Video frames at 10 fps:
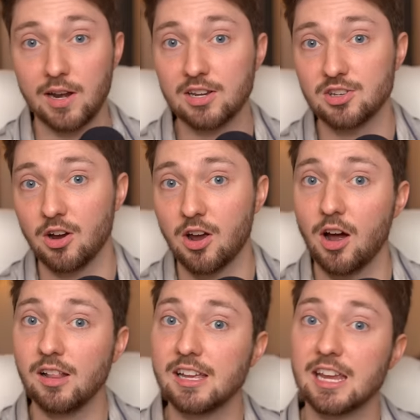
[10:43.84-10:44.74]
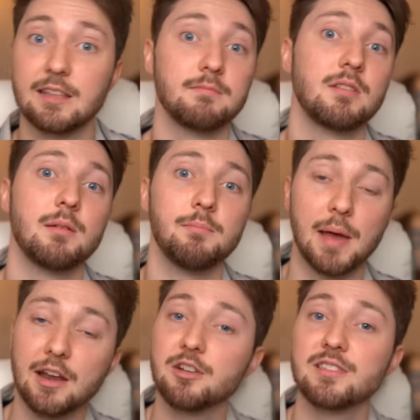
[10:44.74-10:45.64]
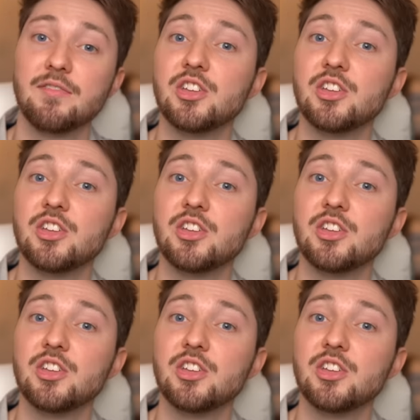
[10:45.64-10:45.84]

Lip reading: Critics are calling it better than